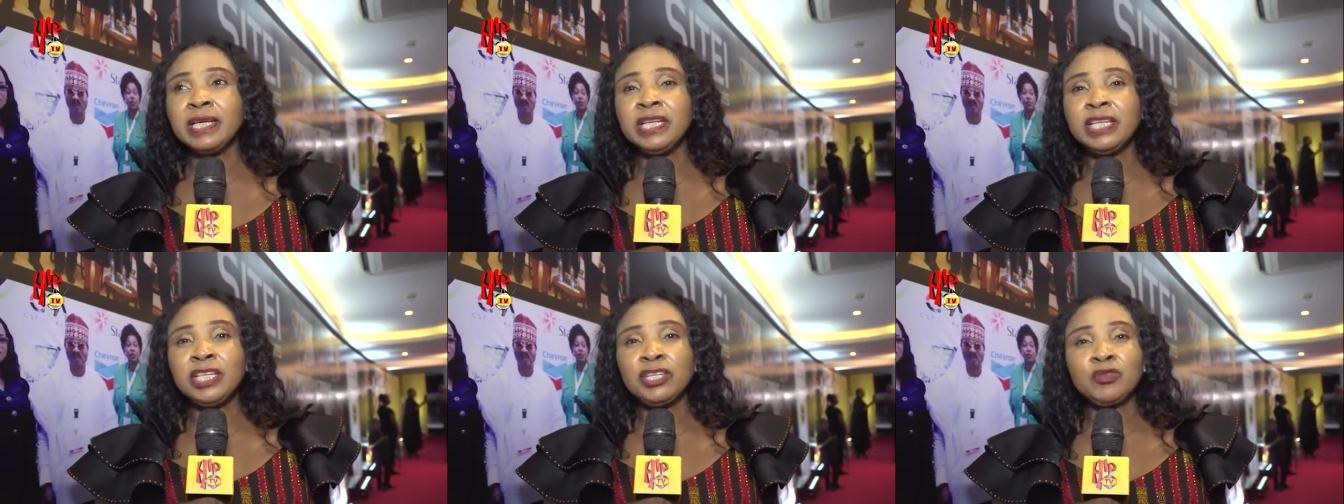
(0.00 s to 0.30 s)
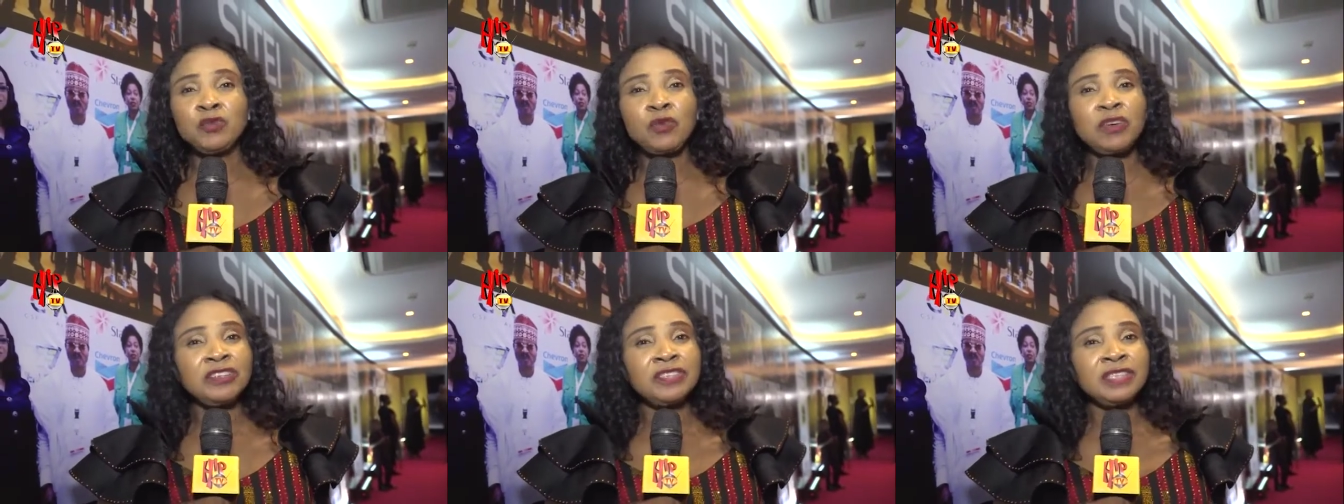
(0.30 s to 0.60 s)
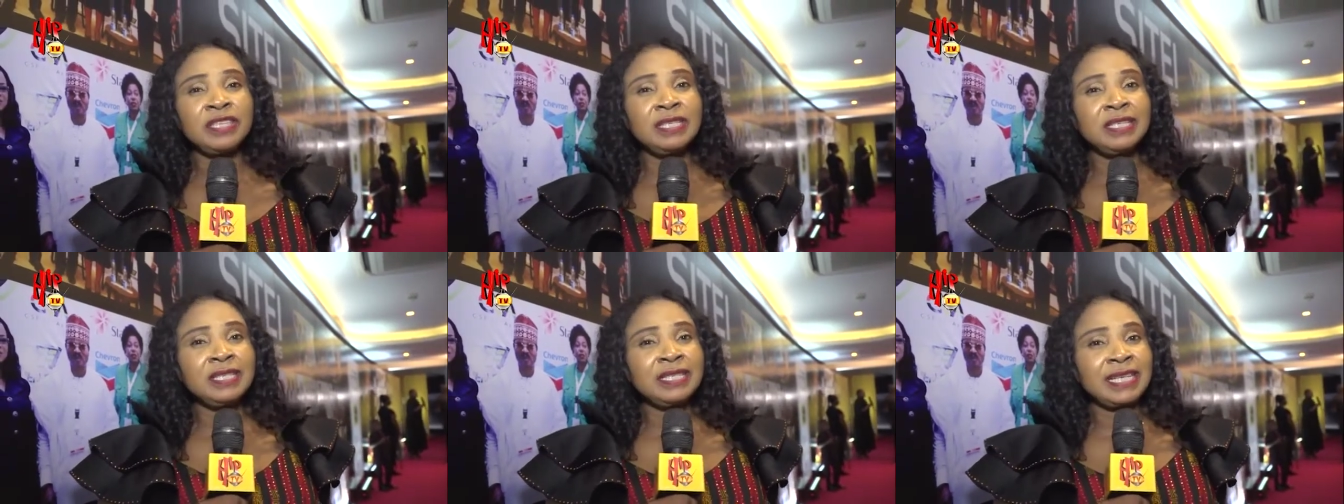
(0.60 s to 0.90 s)
It
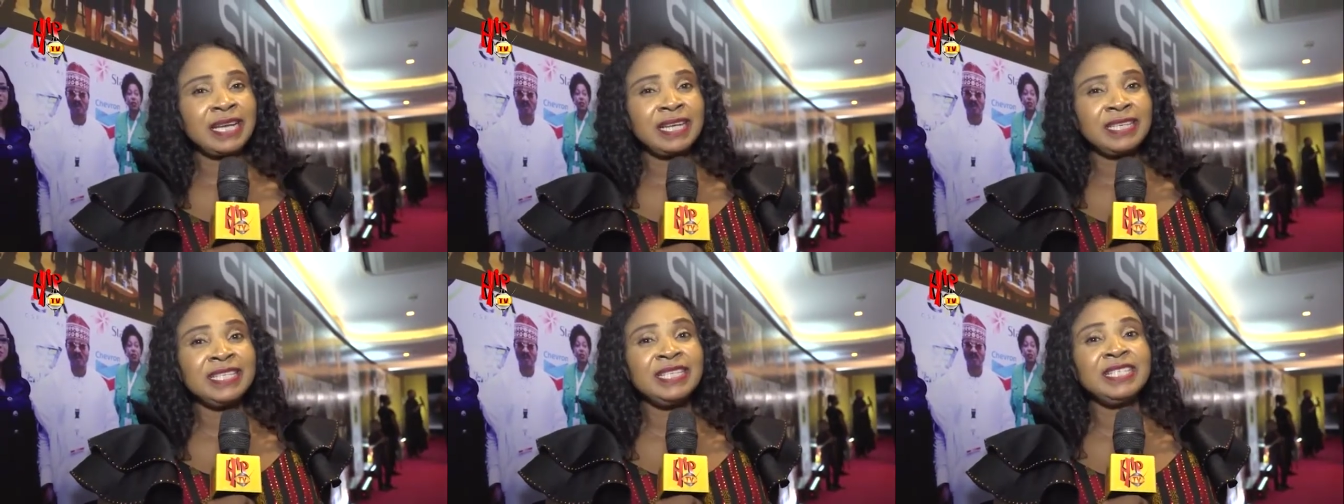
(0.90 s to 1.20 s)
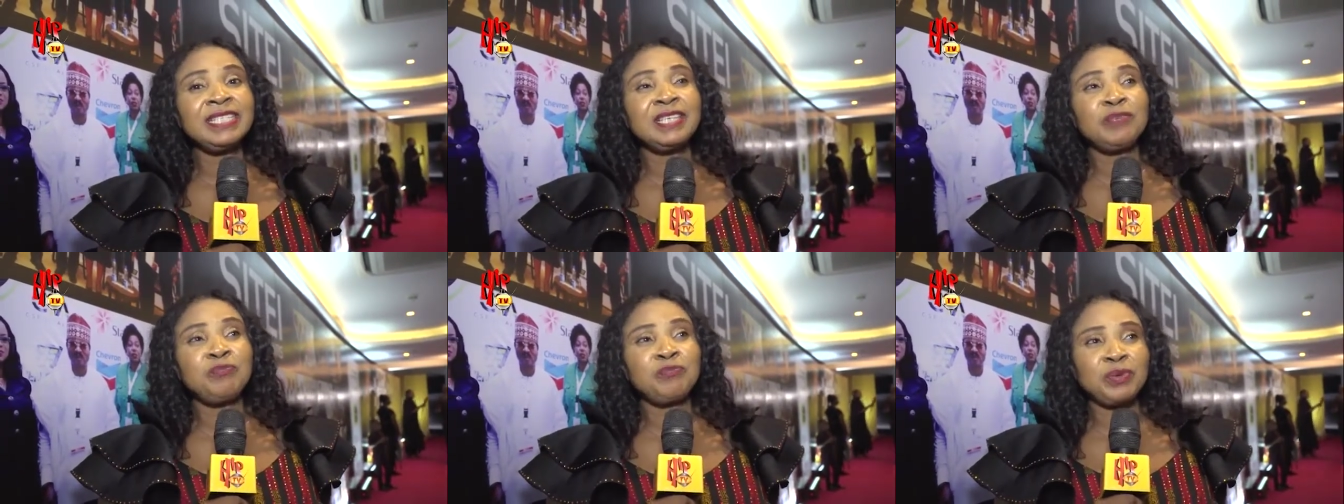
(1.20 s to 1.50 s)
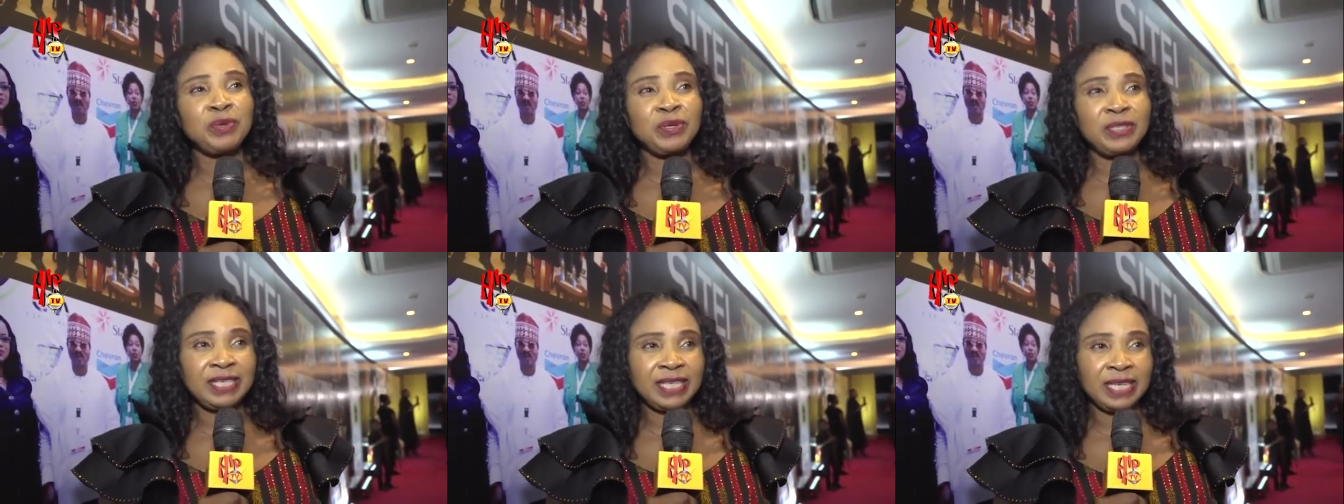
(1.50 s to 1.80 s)
wasn't an easy
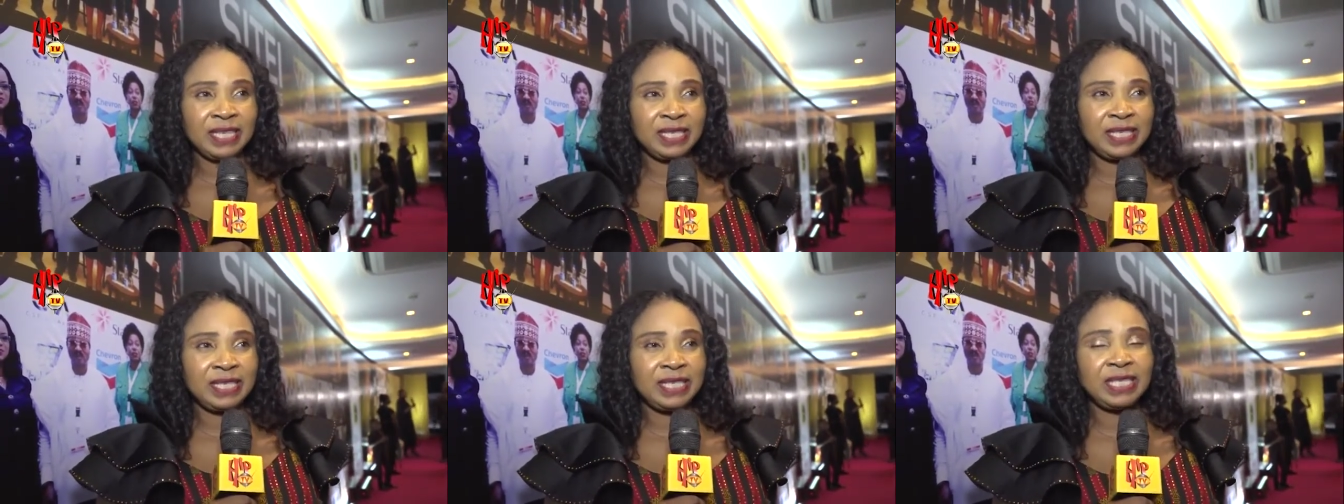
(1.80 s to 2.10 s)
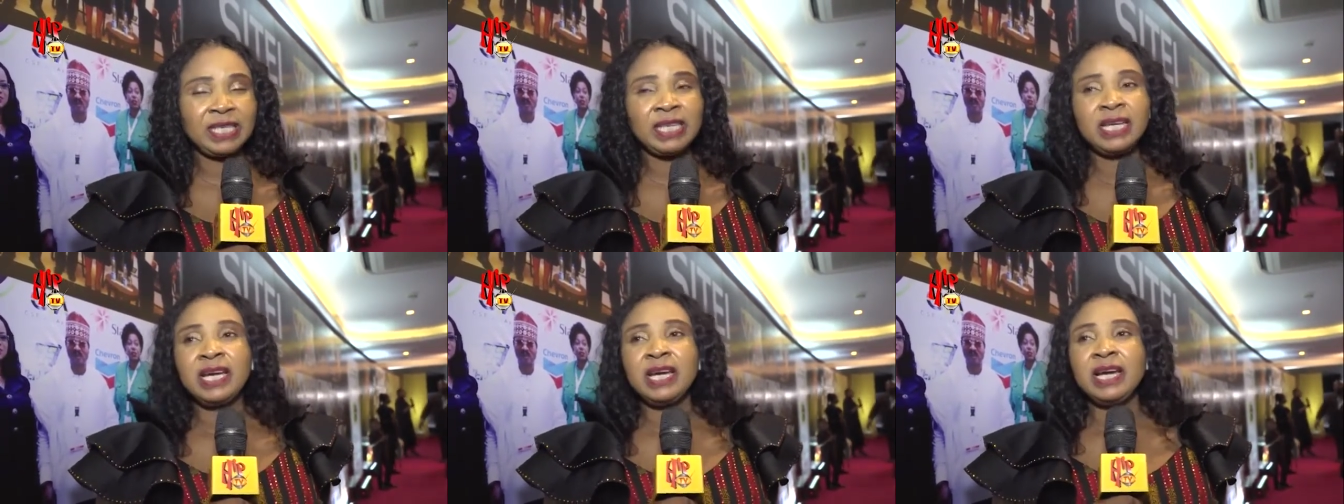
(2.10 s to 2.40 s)
process.